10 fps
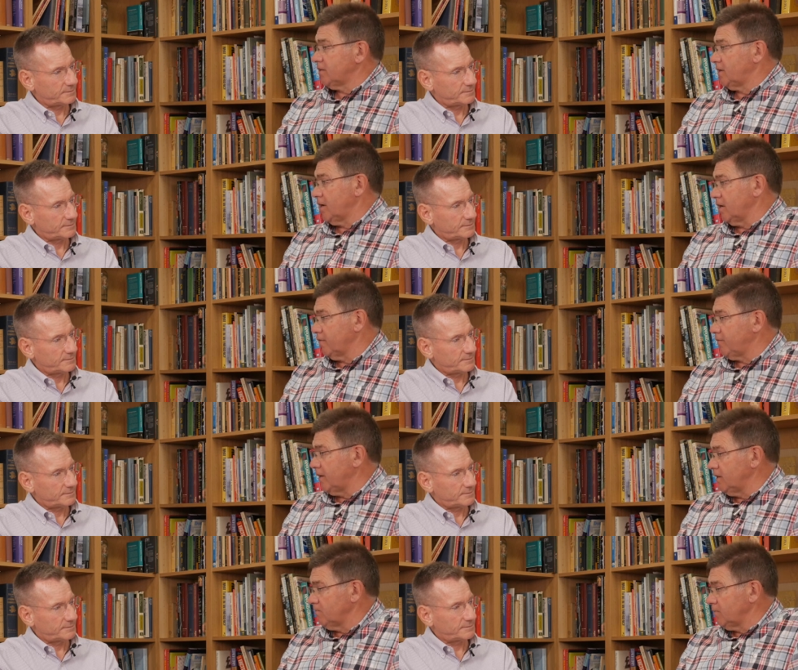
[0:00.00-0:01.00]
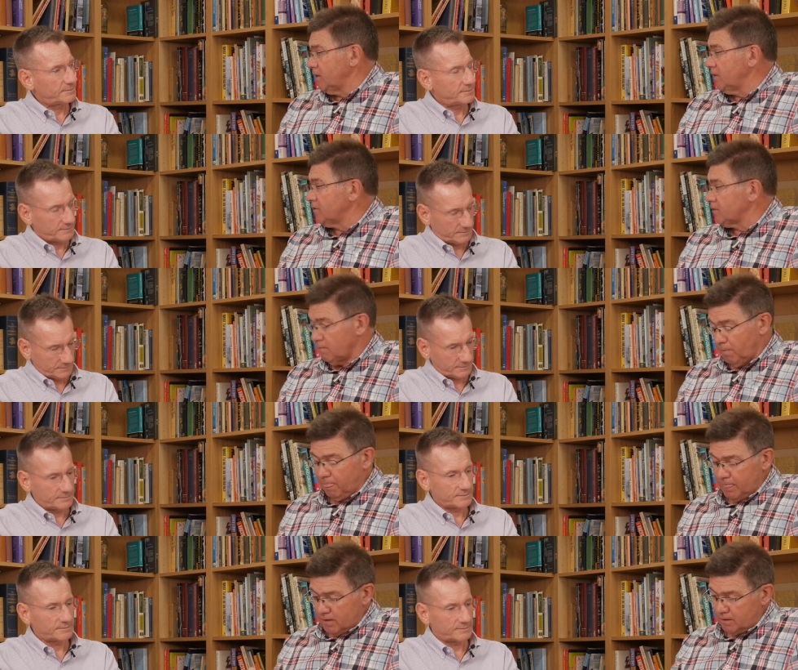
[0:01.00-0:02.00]
Speaker 1: that an IFA is
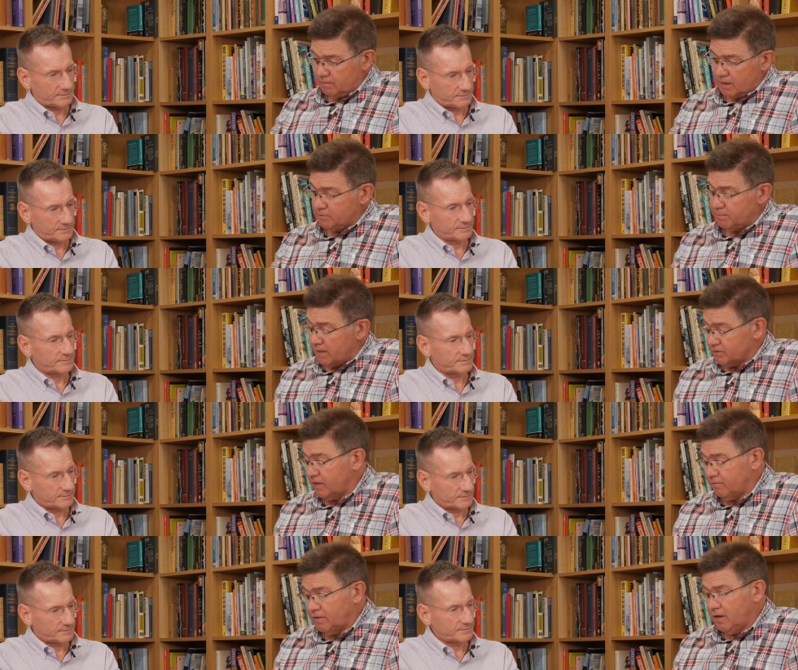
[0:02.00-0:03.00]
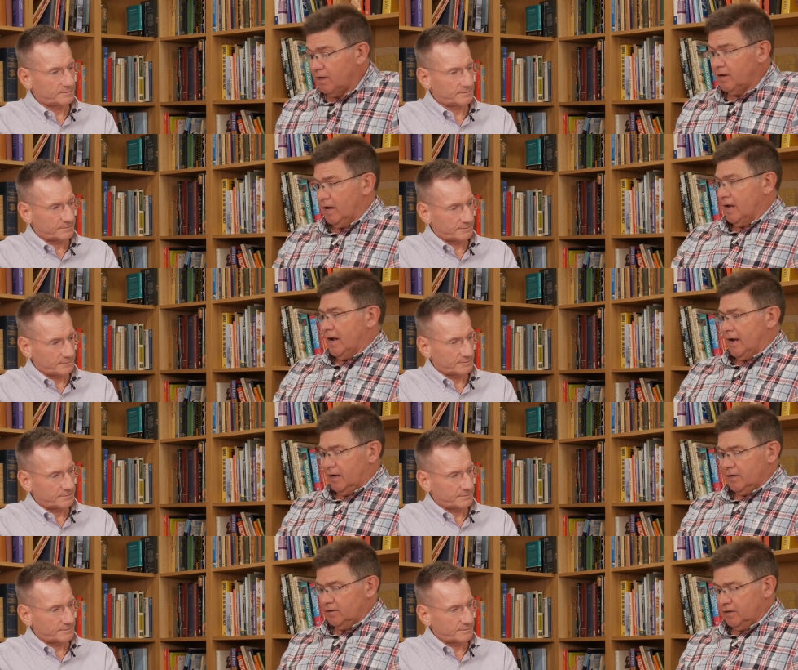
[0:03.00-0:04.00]
has, has given,
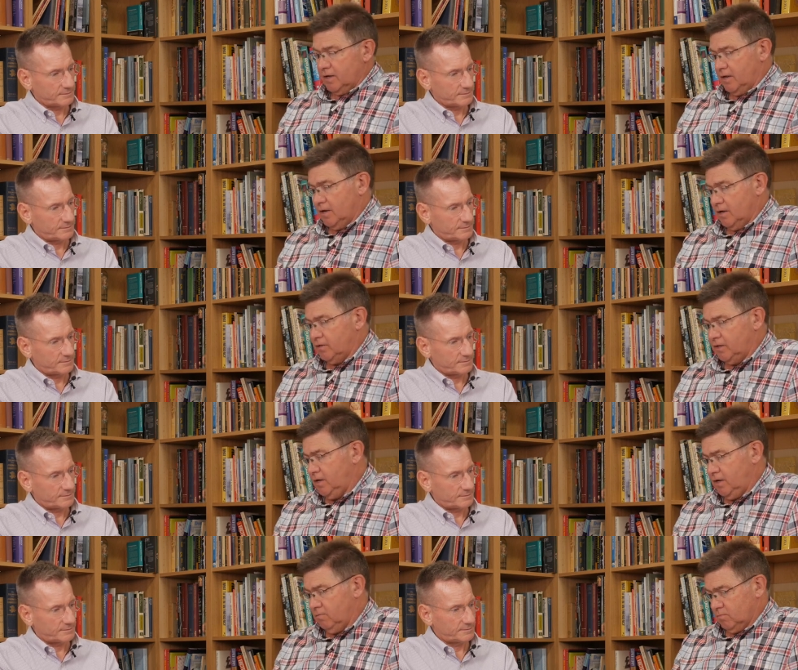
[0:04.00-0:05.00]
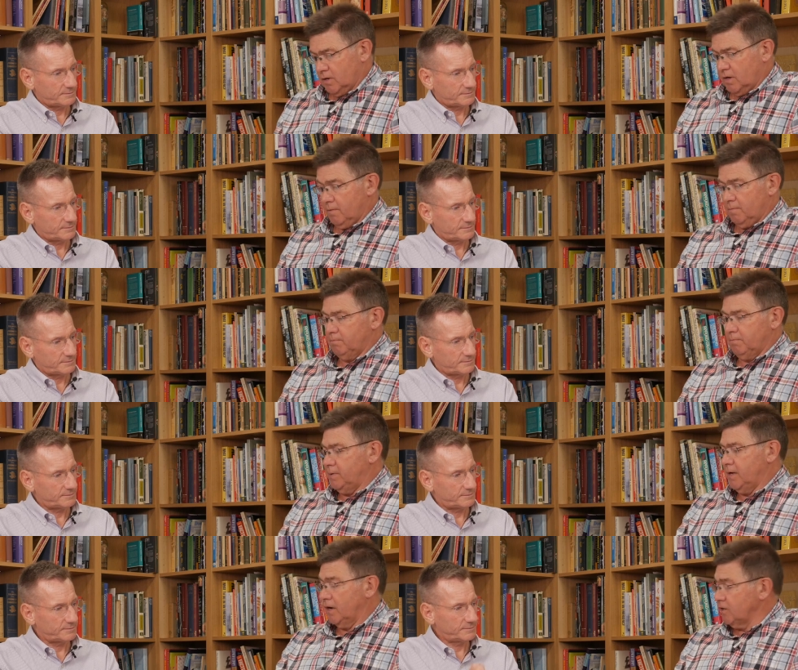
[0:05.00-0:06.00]
and uh, the uh,
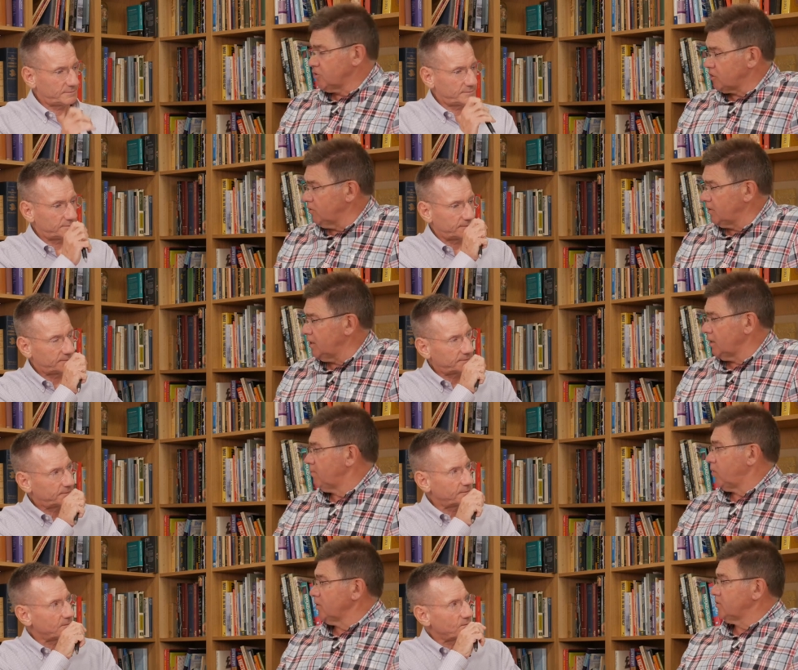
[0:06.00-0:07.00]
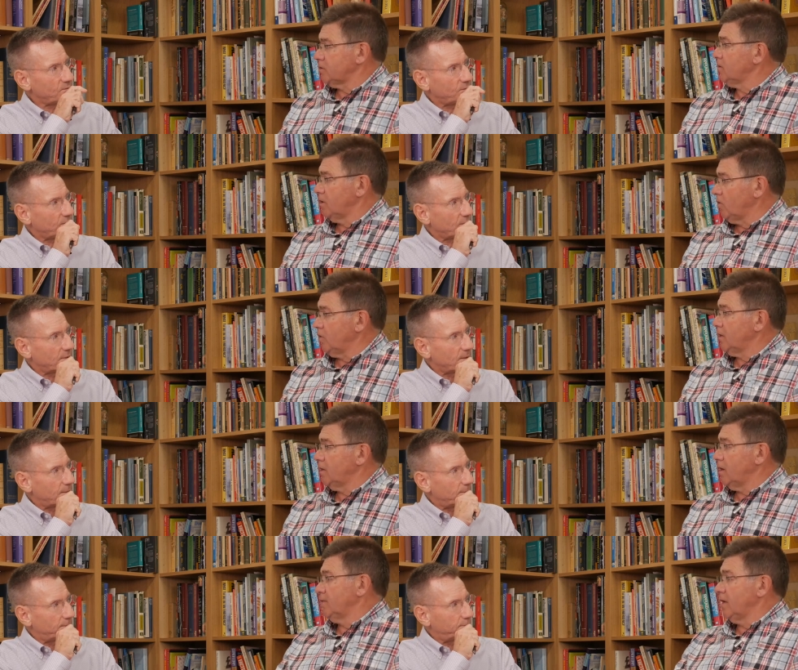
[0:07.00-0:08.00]
PI insurer appoints a
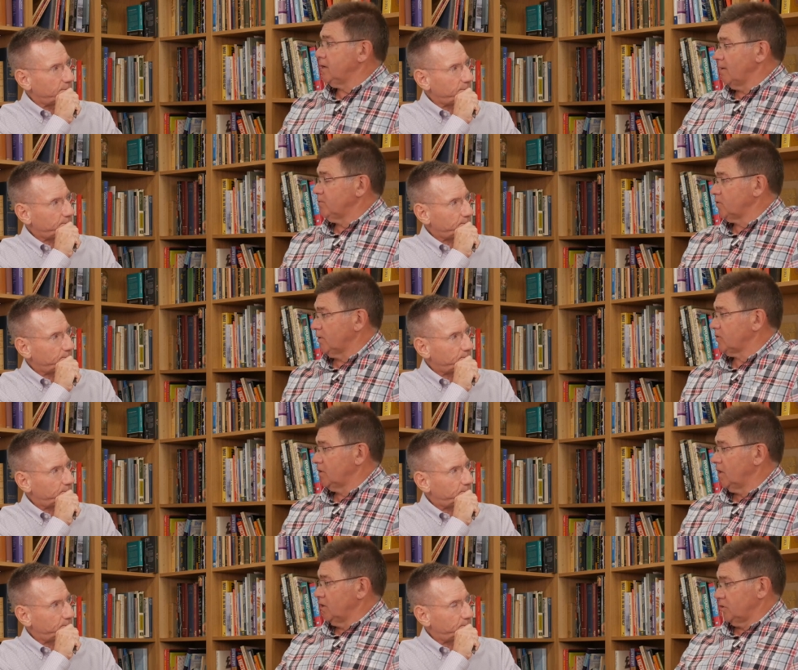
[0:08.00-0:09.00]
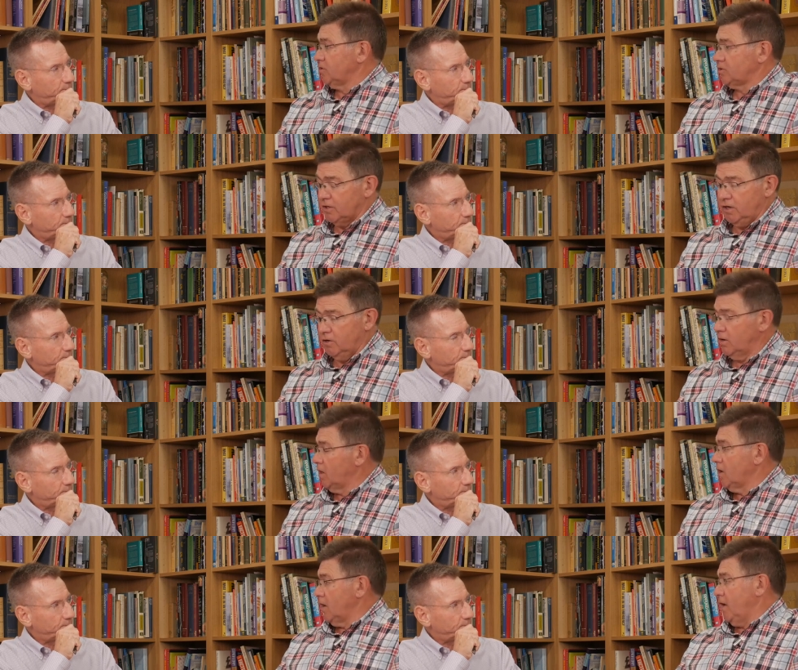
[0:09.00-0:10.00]
lawyer, and they come to us to see
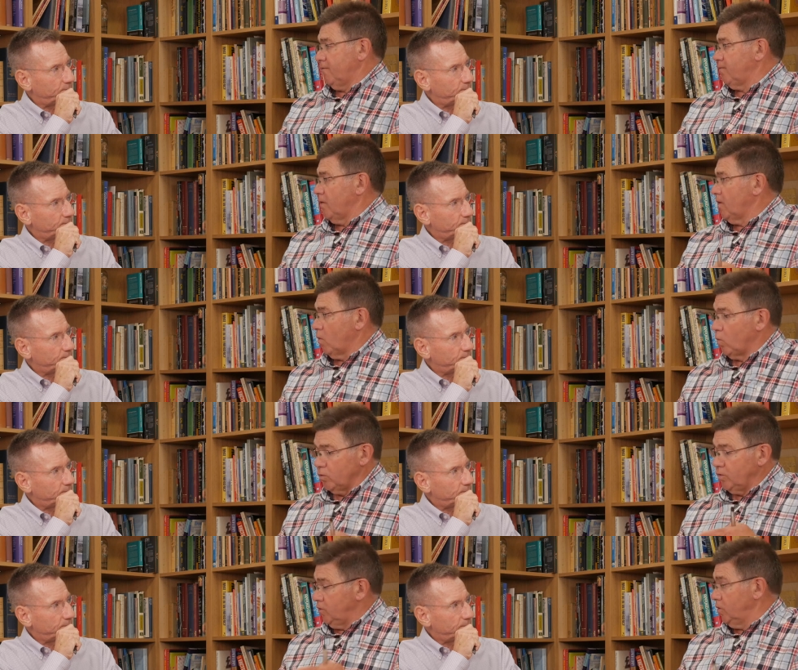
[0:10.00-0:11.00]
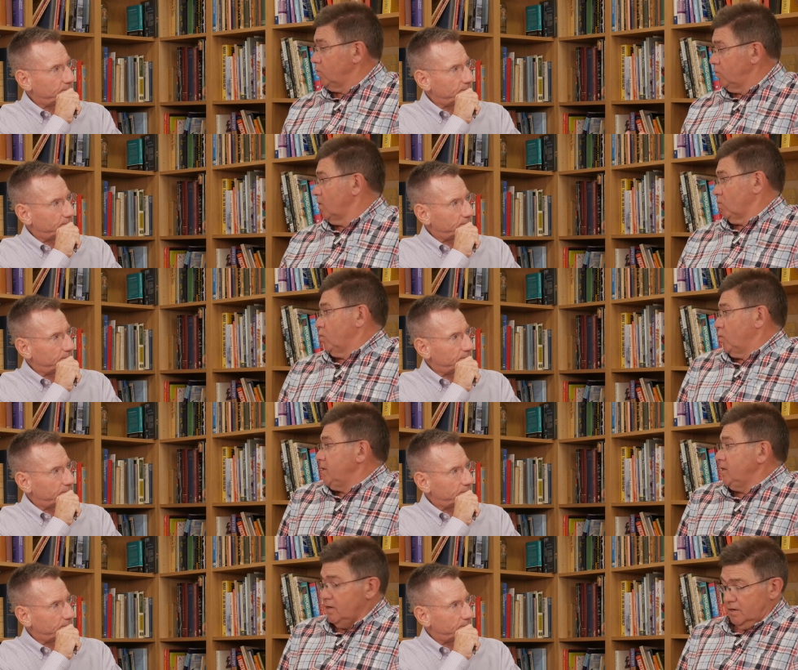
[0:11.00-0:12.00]
if you,
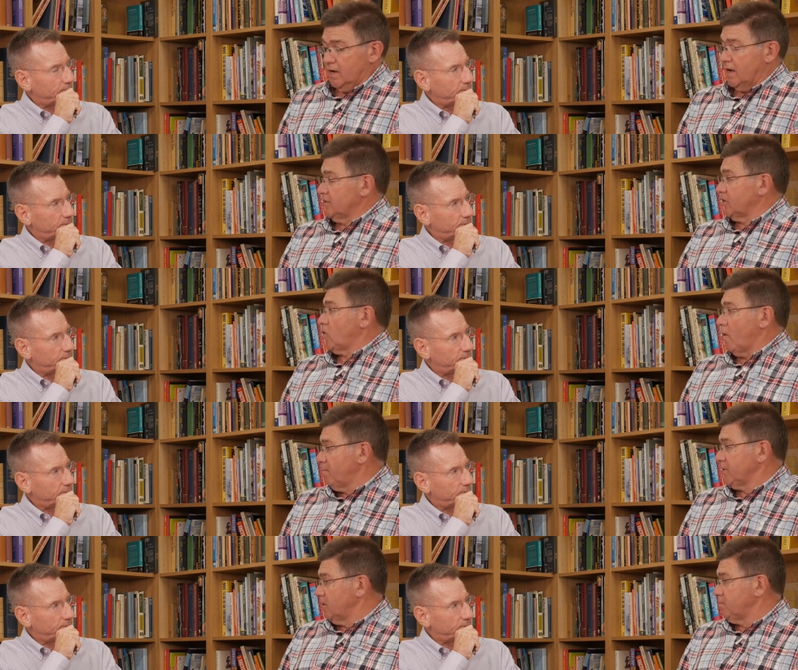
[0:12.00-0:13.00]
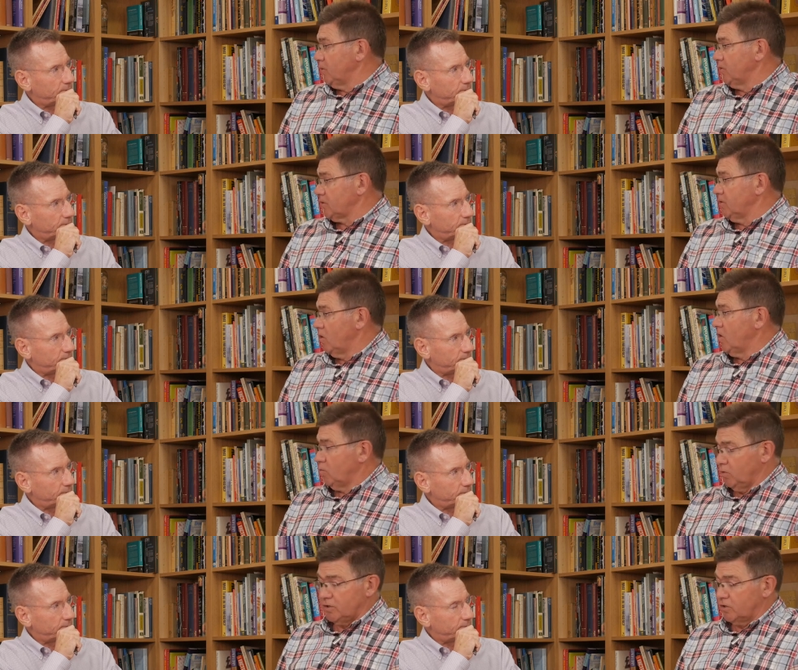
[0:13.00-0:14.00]
we, as a competent person,
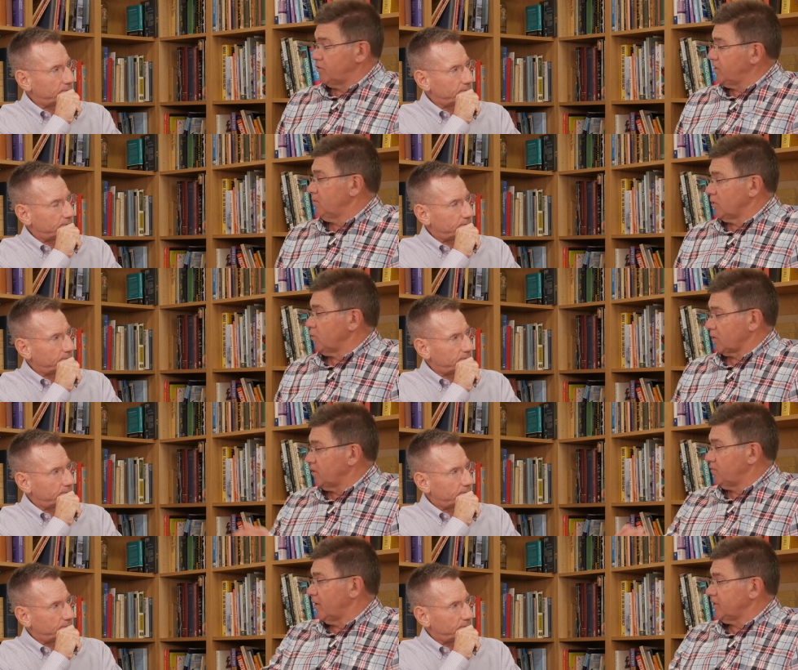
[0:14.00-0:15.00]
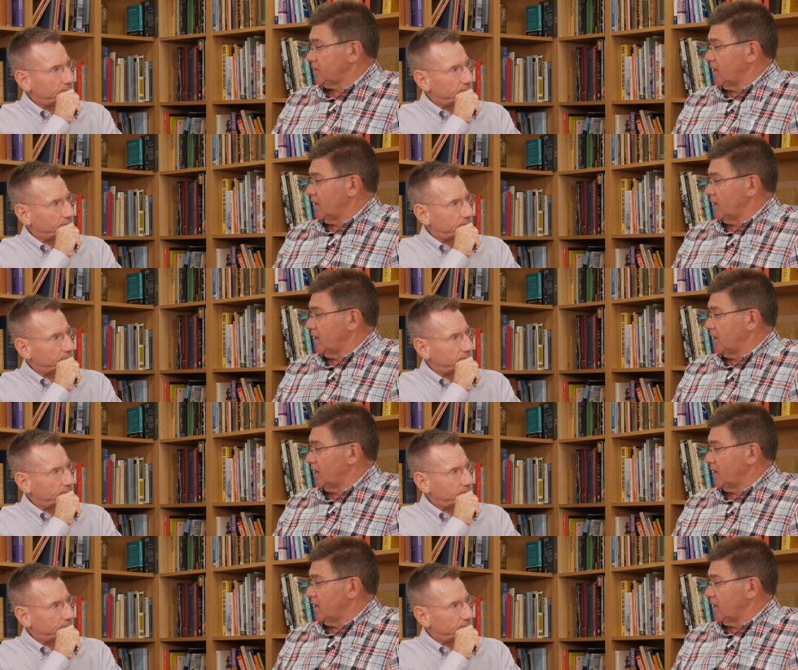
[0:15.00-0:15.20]
would agree with what advice